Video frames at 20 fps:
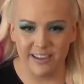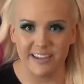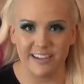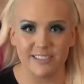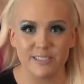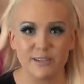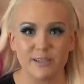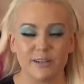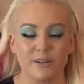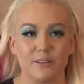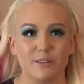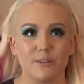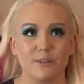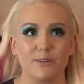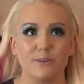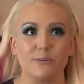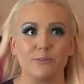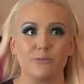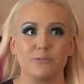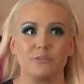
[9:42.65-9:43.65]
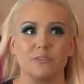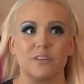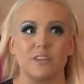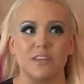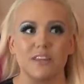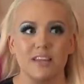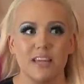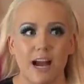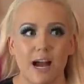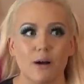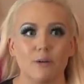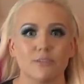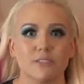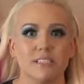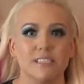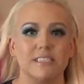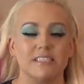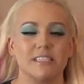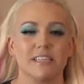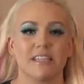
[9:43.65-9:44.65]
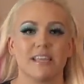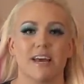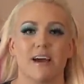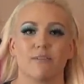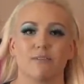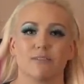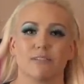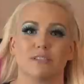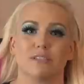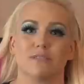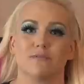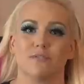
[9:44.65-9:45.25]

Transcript: is going to lose the thousands and thousands